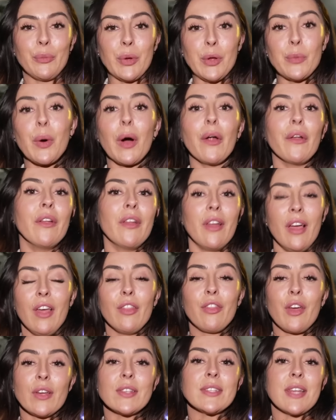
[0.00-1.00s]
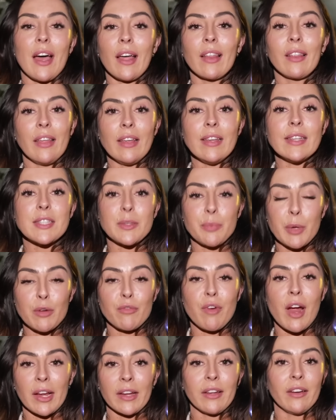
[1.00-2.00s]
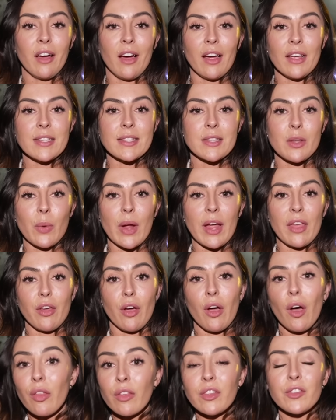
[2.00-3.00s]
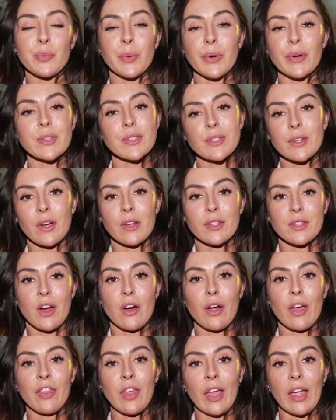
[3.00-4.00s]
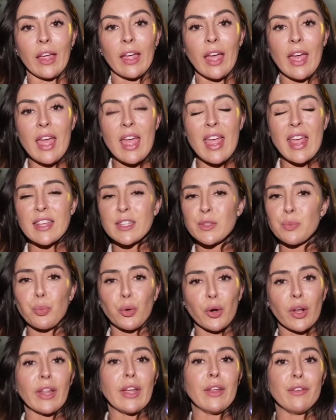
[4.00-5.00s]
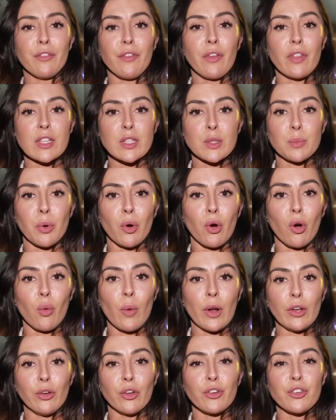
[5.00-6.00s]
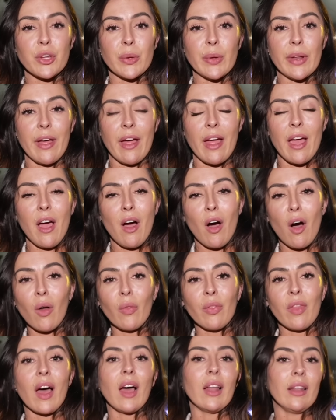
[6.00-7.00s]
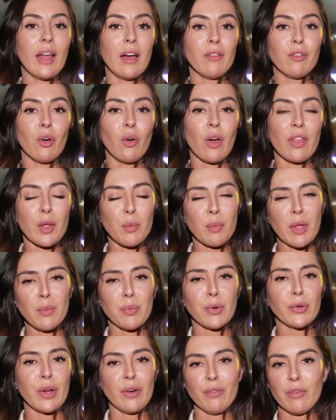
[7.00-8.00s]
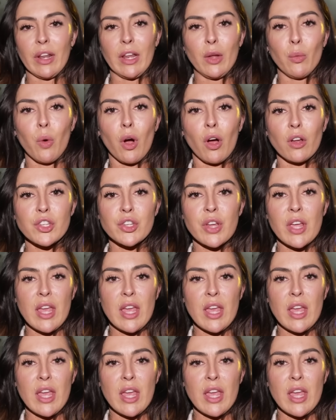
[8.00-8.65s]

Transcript: We want those athletes to be recognised the way that other sports stars are. I think it's brilliant for the sport when you're doing it on that level. I think people don't really watch,